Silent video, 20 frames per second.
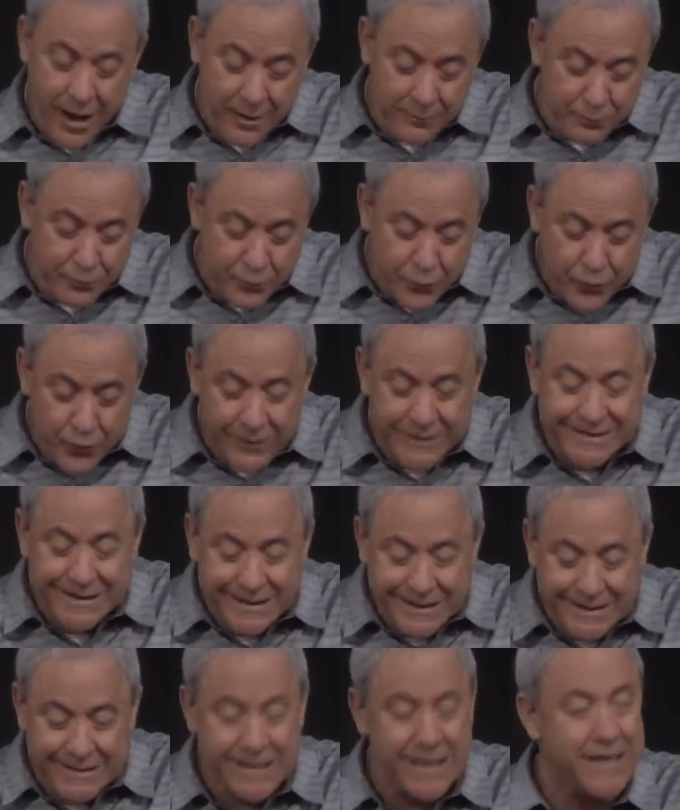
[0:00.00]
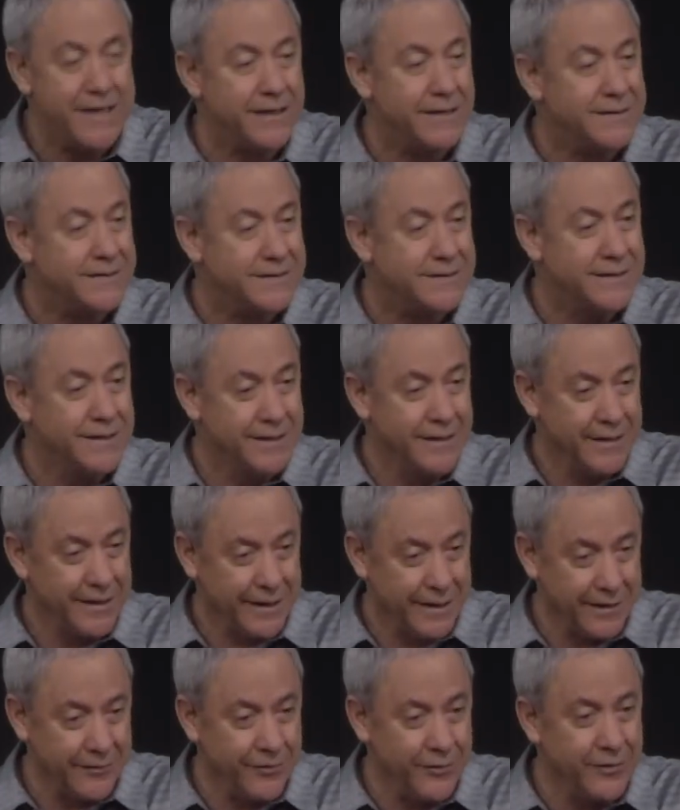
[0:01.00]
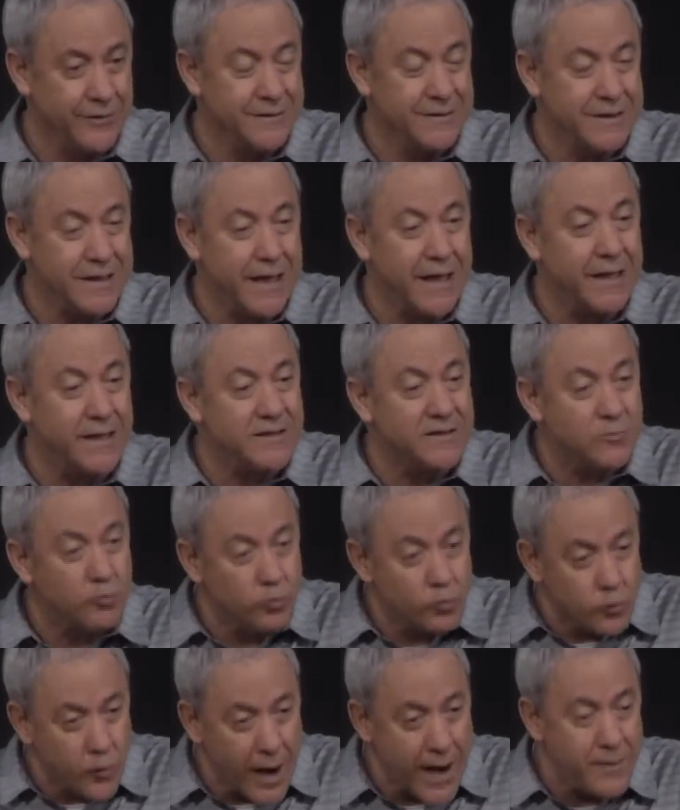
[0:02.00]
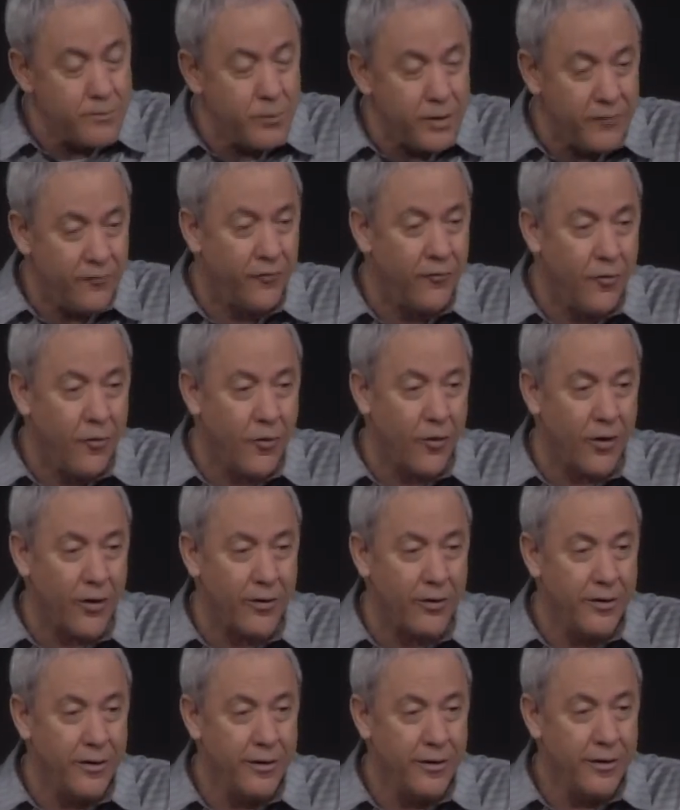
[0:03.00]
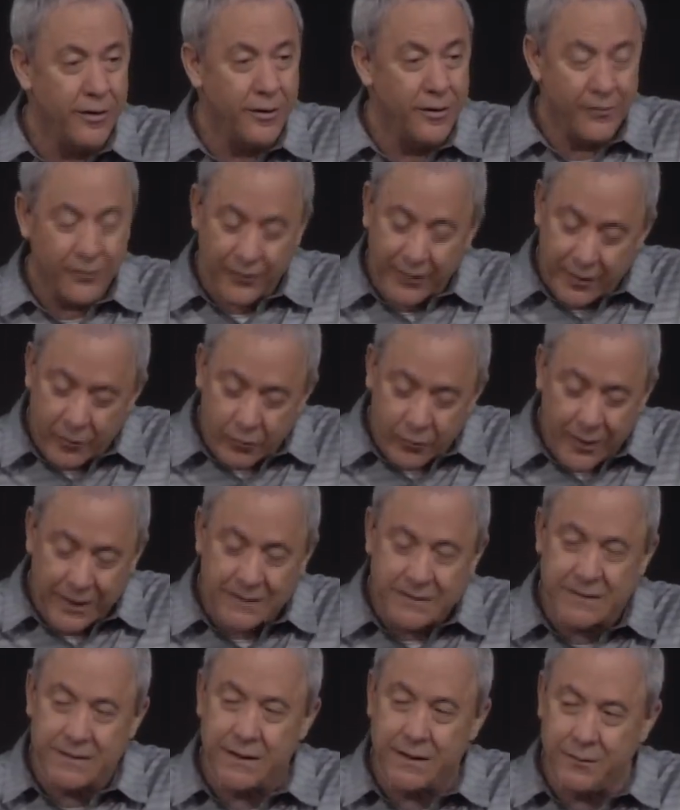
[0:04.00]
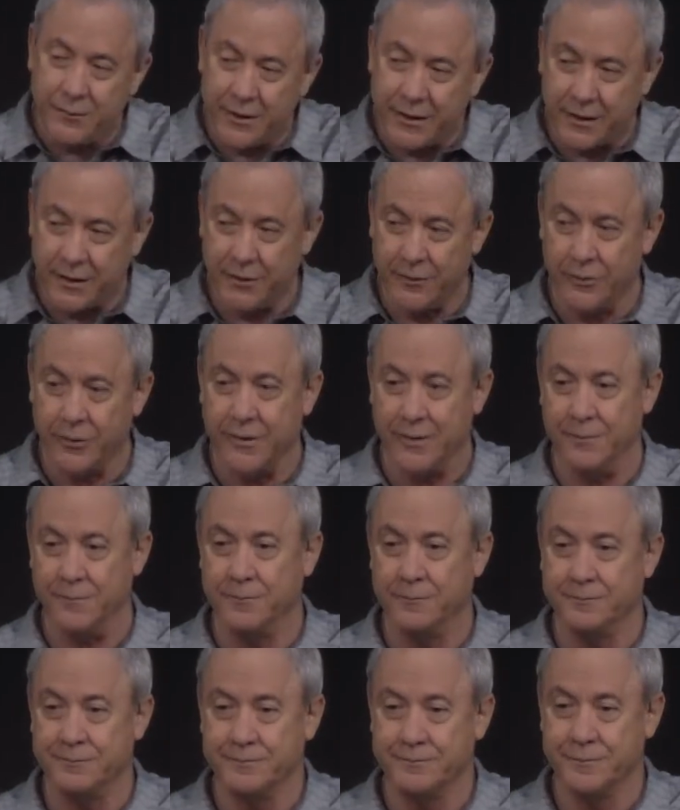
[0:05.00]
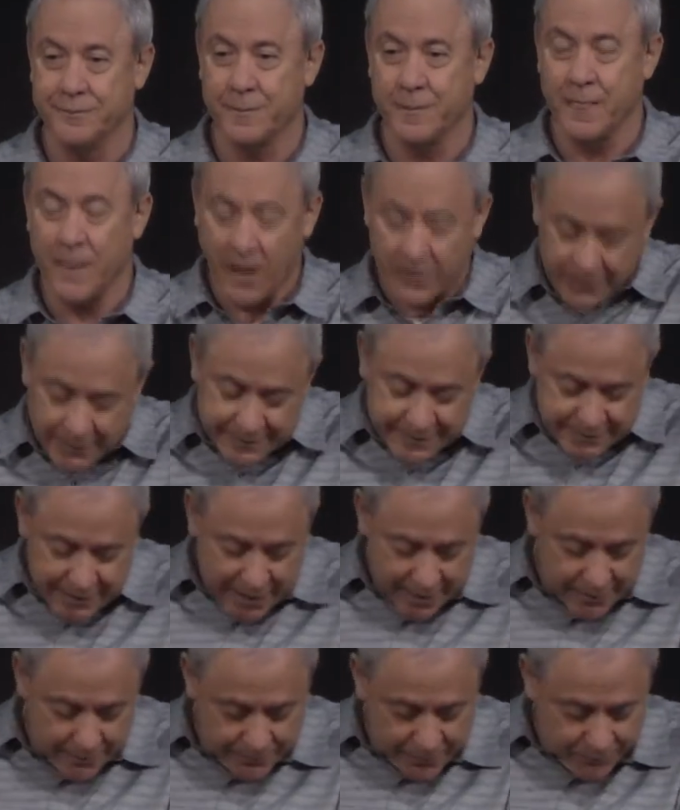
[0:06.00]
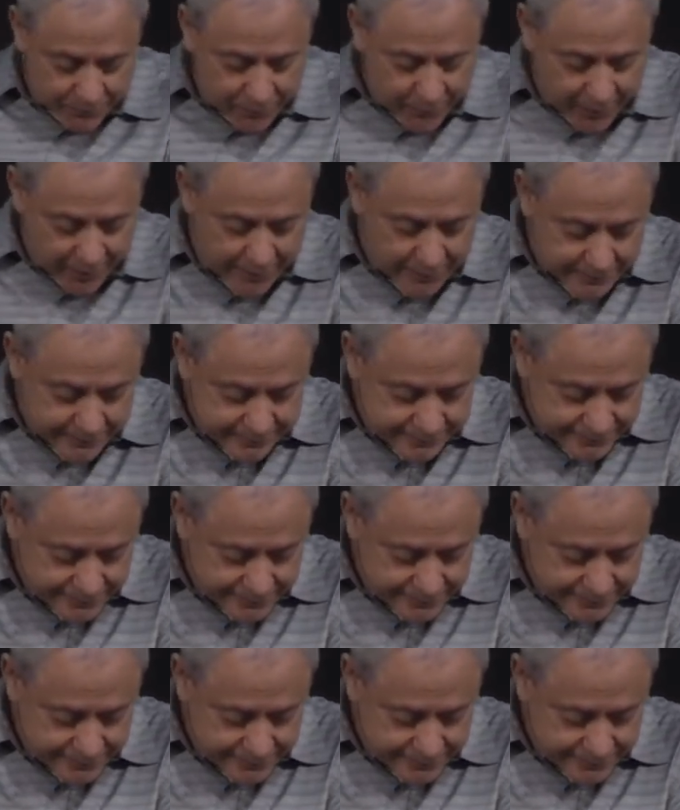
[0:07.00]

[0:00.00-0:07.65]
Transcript: got pretty tense in those days right before they arrested him and killed him. Let's stand up and pray.